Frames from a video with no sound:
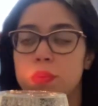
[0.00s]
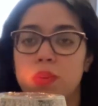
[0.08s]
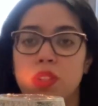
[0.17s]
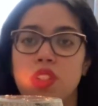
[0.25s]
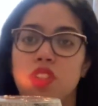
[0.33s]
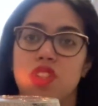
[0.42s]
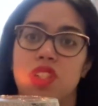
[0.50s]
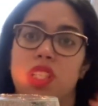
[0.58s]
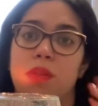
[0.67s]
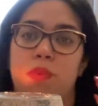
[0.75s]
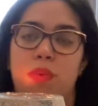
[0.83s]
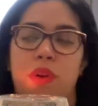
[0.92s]

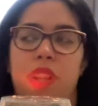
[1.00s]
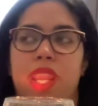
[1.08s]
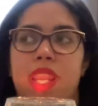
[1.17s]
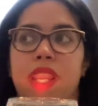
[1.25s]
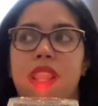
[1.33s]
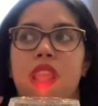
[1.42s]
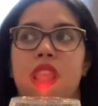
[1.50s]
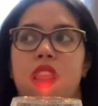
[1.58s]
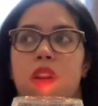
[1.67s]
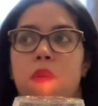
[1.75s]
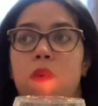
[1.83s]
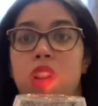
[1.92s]
usually pray
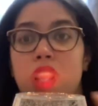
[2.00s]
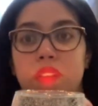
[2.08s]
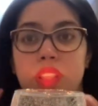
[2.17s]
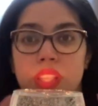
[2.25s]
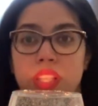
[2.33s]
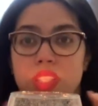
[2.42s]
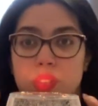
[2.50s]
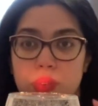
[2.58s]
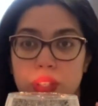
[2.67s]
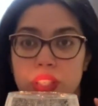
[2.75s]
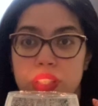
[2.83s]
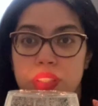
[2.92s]
when everything is
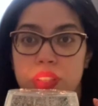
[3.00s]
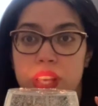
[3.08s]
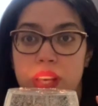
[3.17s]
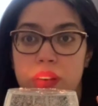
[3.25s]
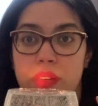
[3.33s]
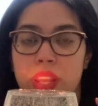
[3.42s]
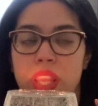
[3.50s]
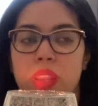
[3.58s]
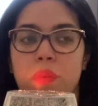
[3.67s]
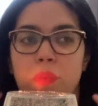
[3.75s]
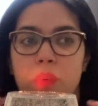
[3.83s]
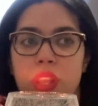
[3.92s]
going to hell,
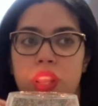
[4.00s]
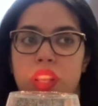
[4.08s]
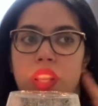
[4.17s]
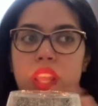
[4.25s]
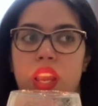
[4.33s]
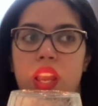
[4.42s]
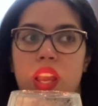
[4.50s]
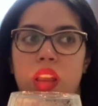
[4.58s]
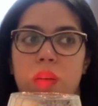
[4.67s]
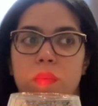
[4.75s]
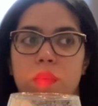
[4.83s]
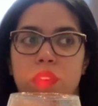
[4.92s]
right? When
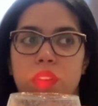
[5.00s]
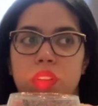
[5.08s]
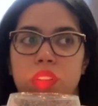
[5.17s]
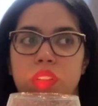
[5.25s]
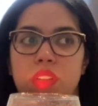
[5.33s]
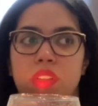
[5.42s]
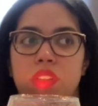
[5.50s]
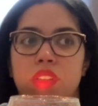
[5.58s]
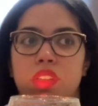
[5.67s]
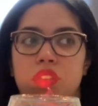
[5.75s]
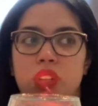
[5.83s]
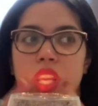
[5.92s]

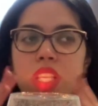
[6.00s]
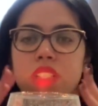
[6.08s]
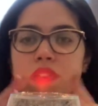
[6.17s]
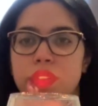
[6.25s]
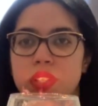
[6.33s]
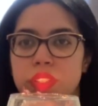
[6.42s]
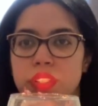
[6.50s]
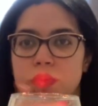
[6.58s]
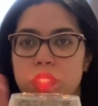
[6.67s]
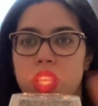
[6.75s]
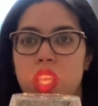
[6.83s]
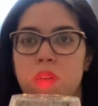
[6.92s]
they're trying to figure
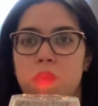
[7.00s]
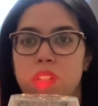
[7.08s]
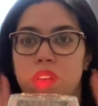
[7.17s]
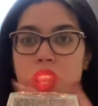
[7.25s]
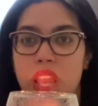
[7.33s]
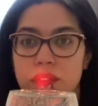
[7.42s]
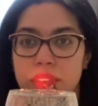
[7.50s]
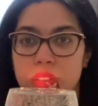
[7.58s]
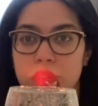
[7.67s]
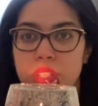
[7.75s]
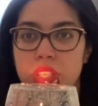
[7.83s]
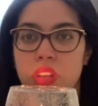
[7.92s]
something out, when they're having a really